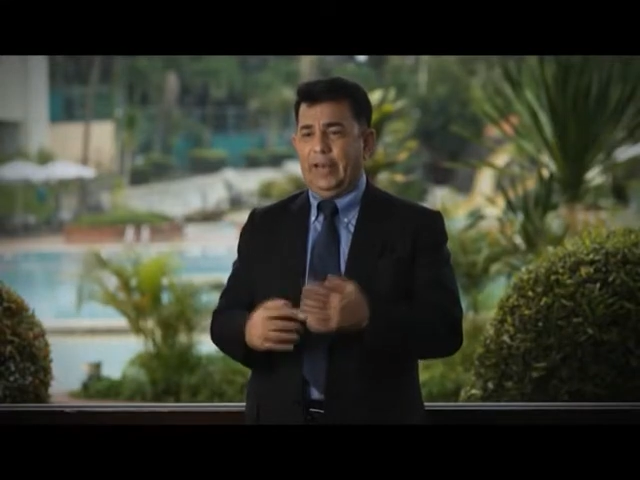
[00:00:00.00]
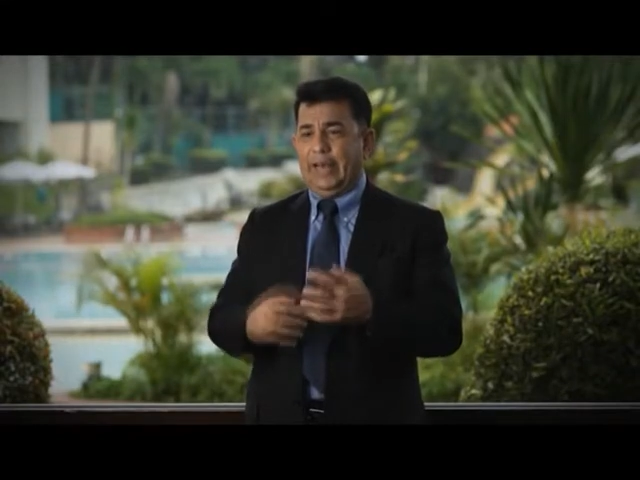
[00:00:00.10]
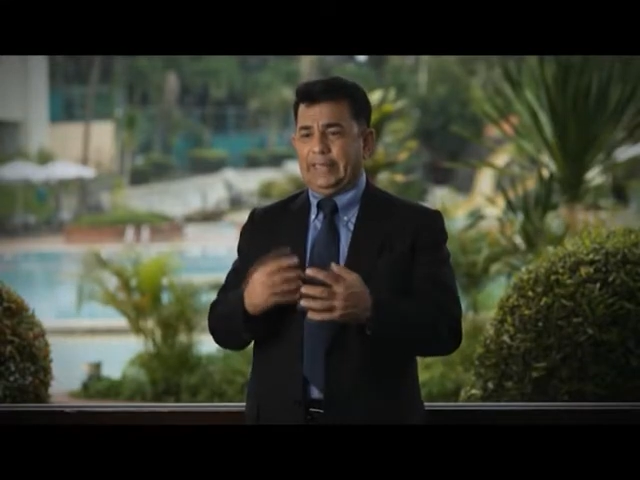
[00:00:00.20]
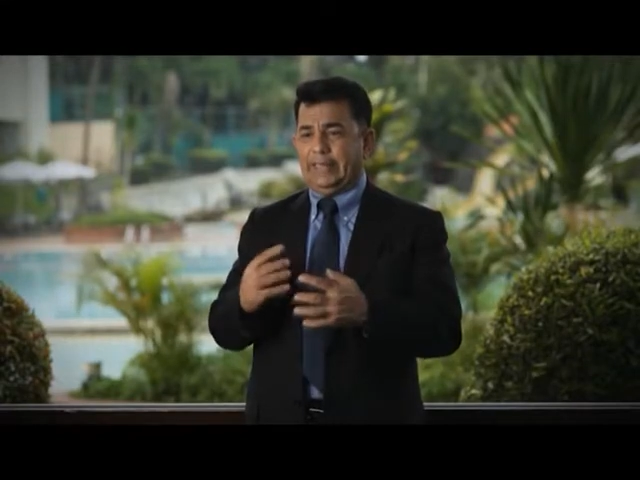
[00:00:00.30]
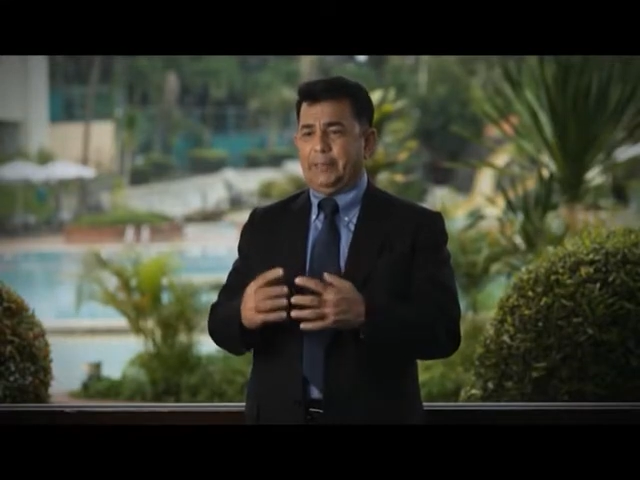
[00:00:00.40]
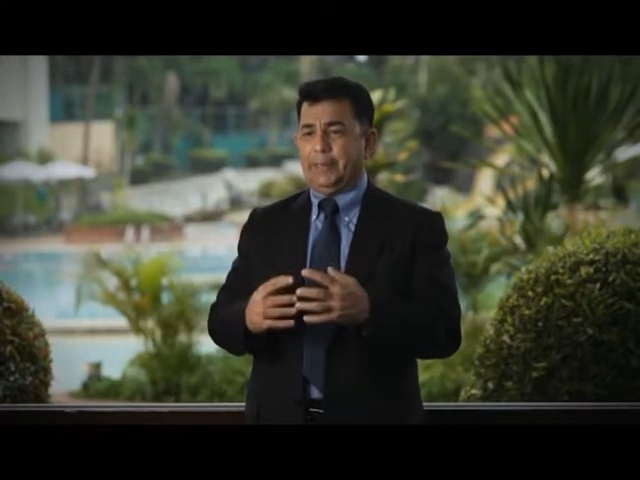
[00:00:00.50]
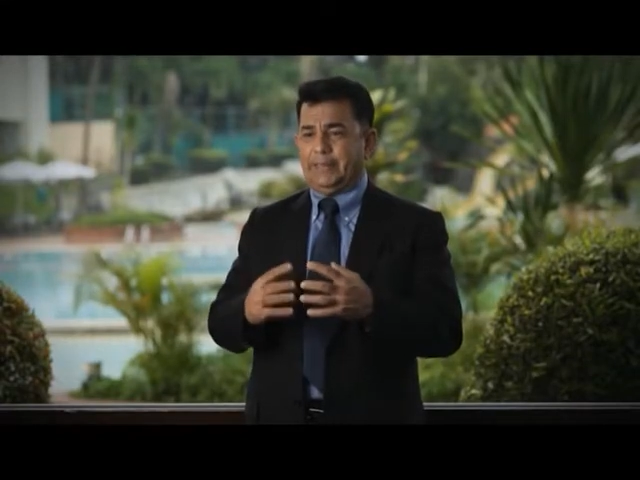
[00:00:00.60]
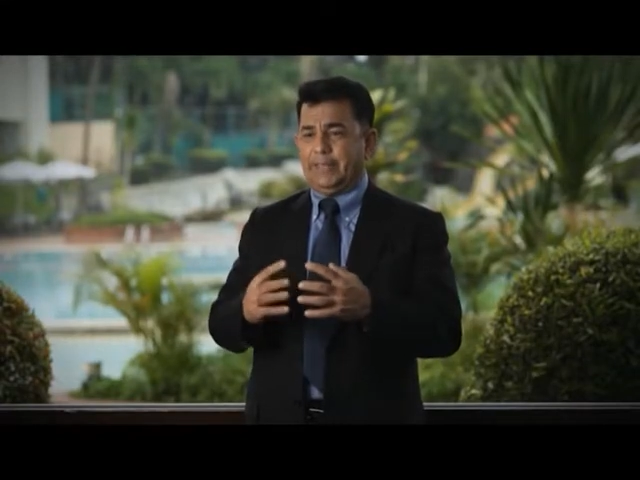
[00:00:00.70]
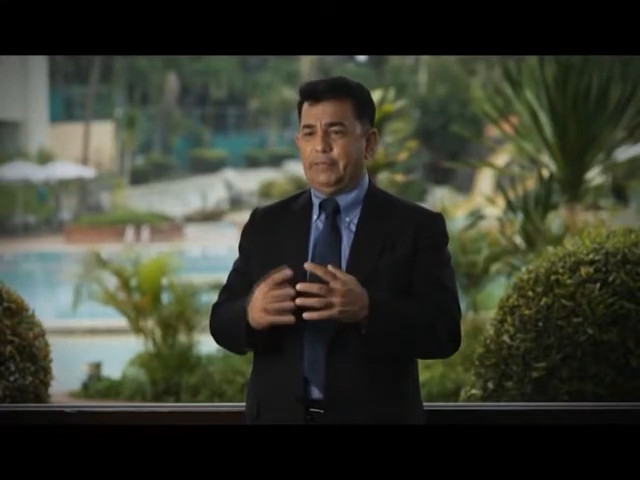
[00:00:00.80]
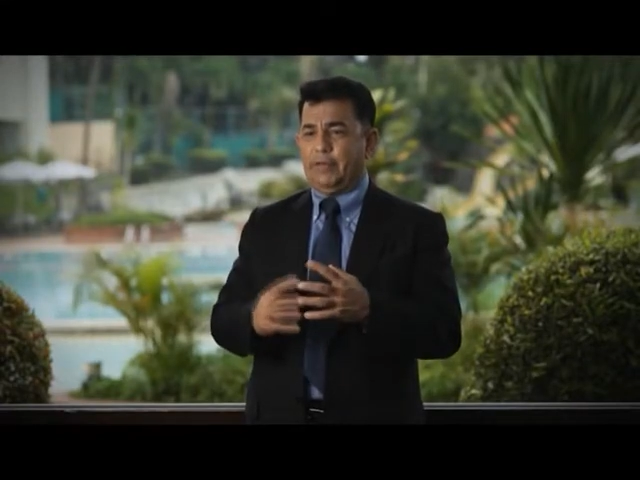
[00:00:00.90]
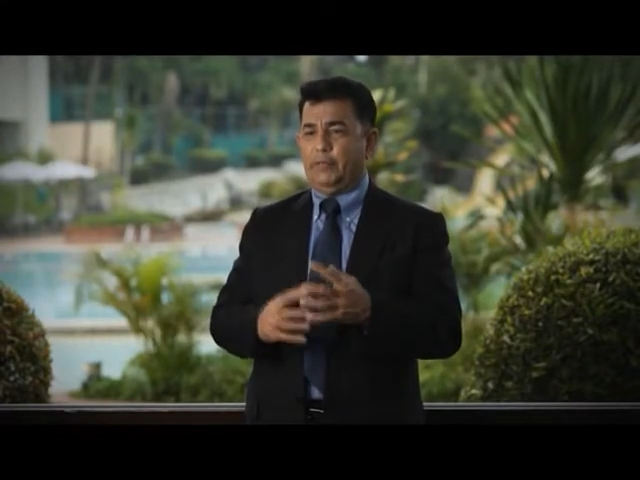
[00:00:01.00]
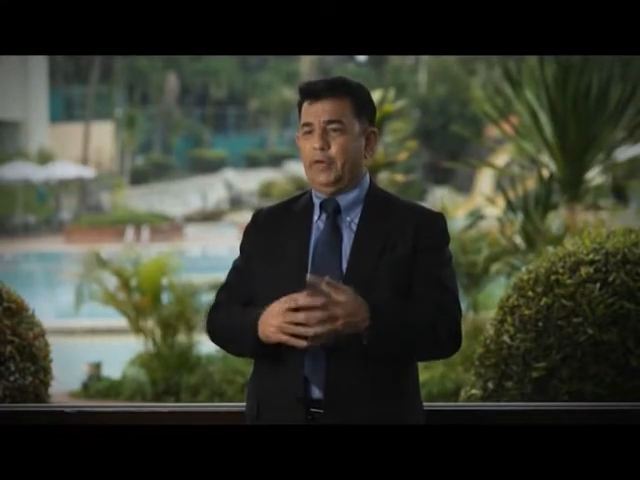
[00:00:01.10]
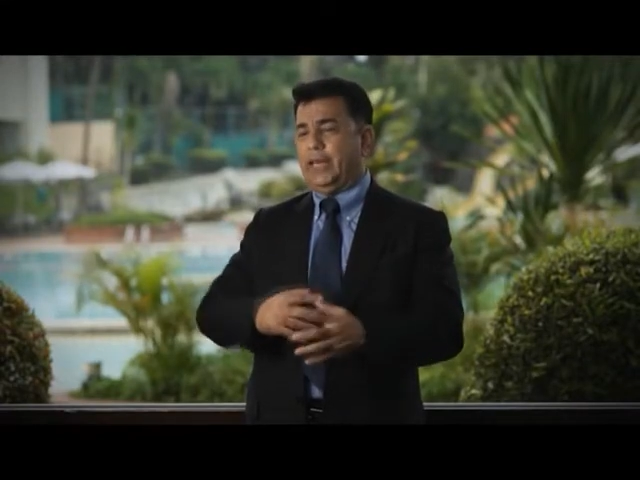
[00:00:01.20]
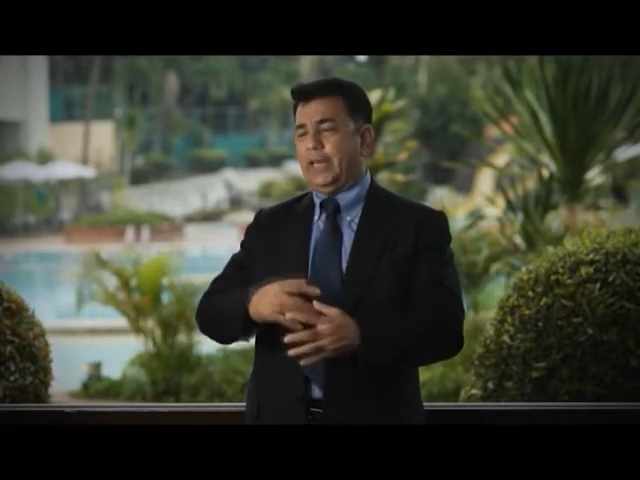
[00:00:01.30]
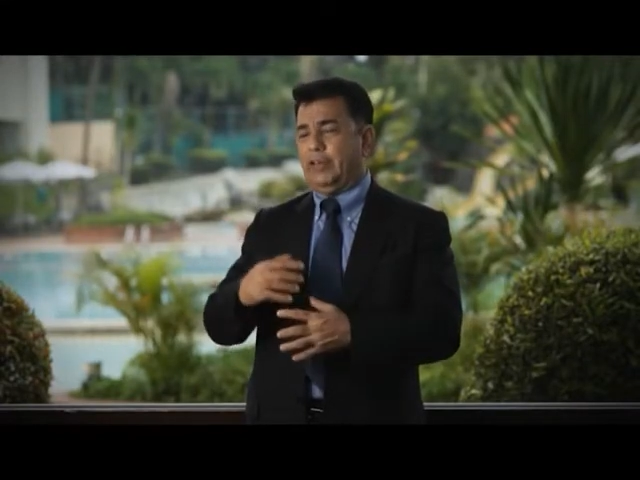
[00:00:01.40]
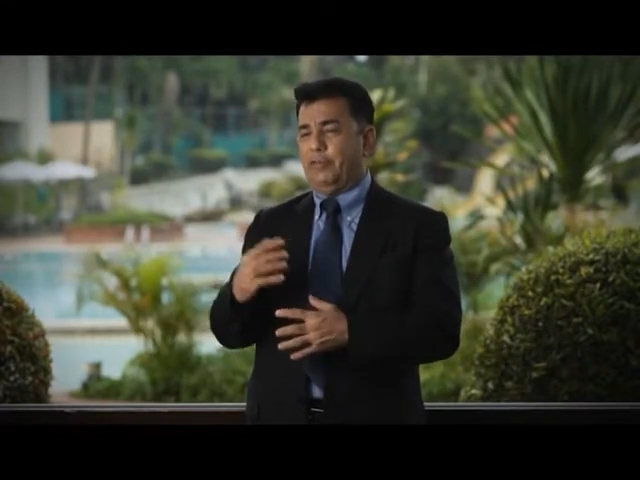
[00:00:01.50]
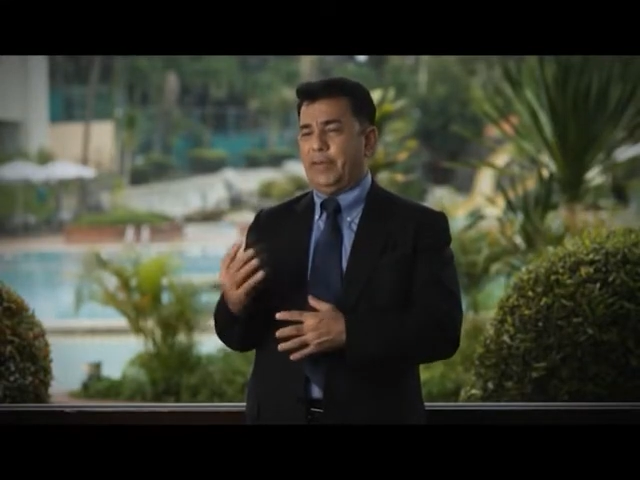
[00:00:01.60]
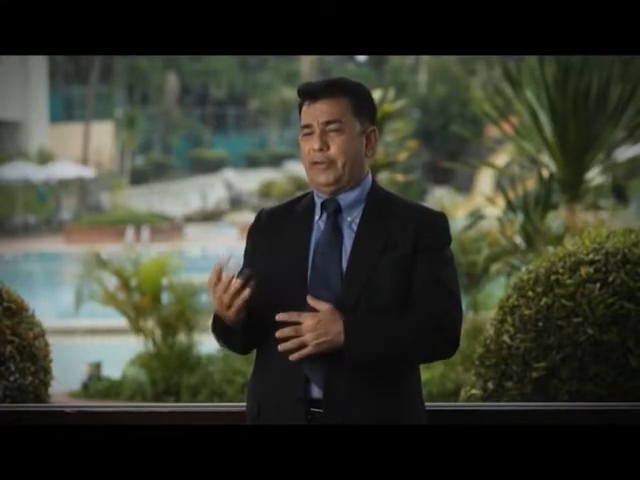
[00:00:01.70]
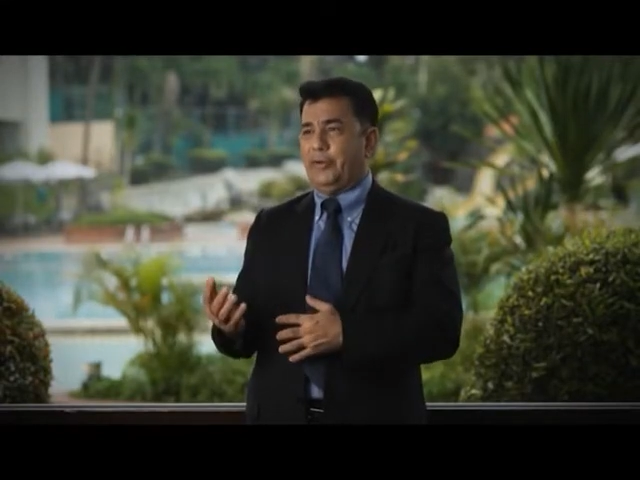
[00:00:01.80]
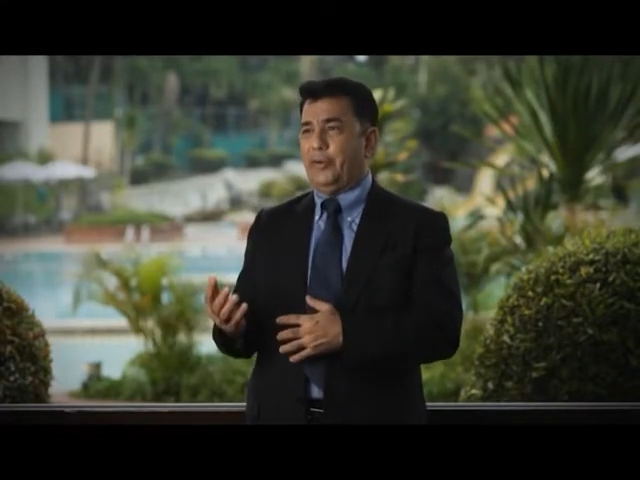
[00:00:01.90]
I think the best gift that we can give
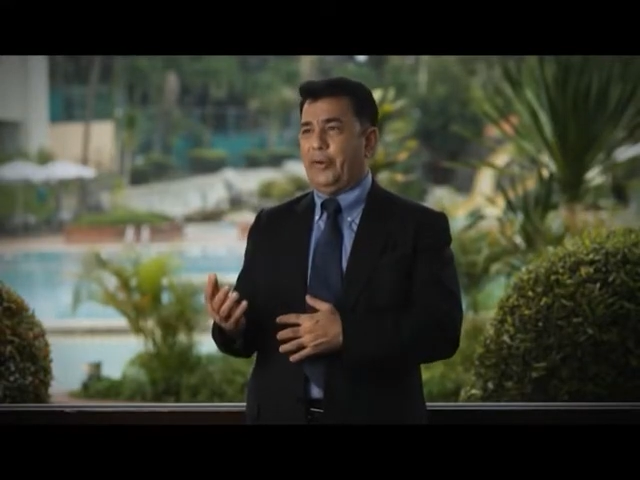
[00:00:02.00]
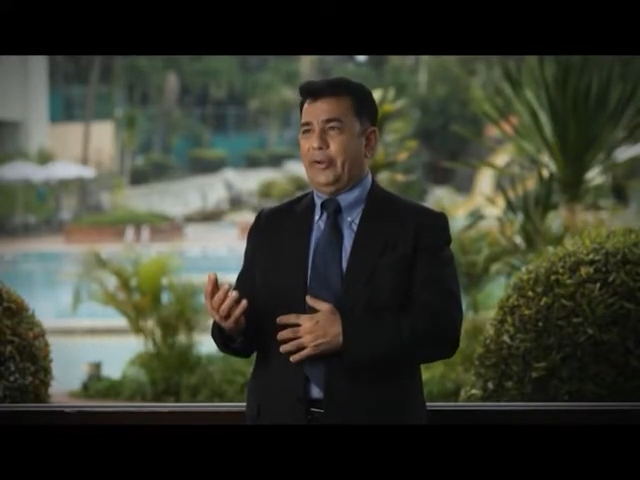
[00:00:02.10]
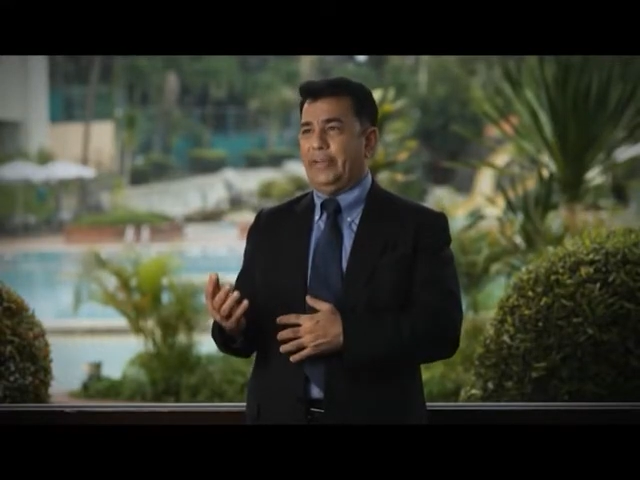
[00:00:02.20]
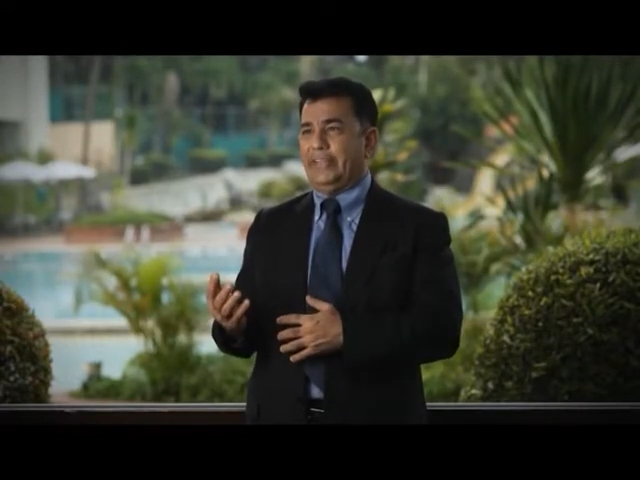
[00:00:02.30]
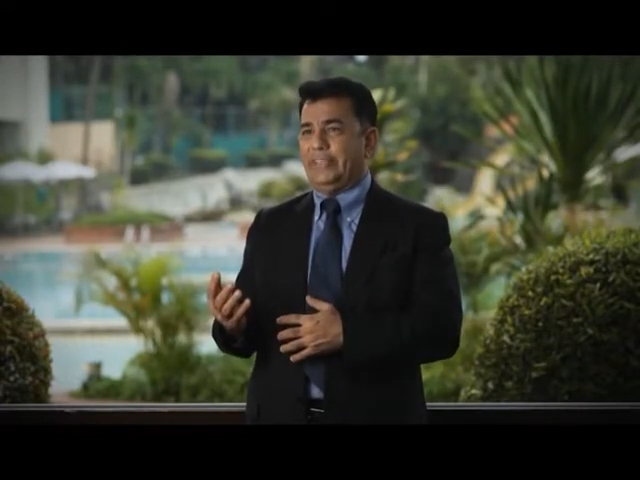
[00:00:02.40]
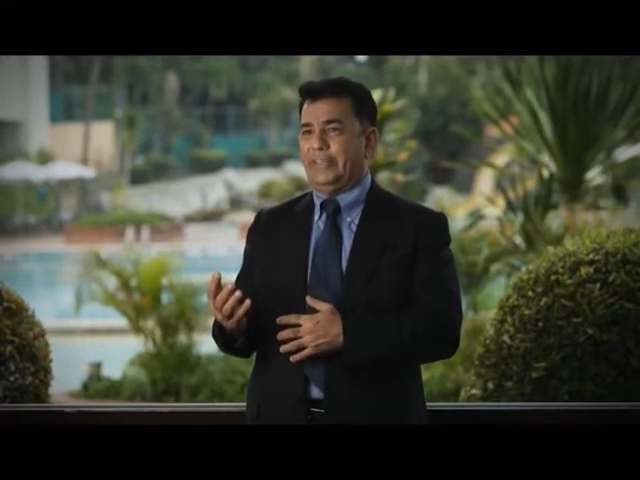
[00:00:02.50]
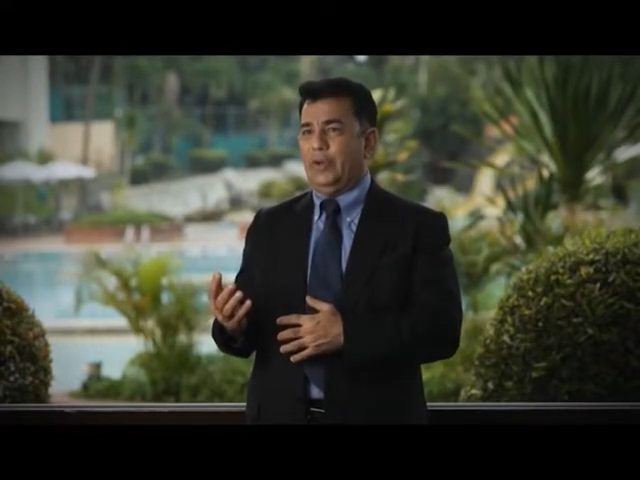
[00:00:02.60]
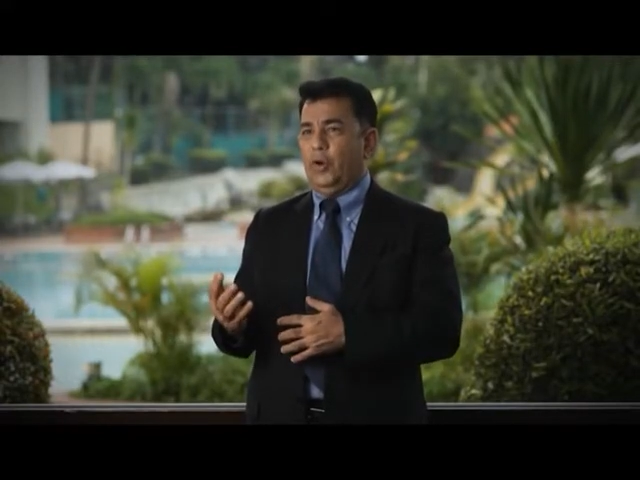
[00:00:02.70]
back to God is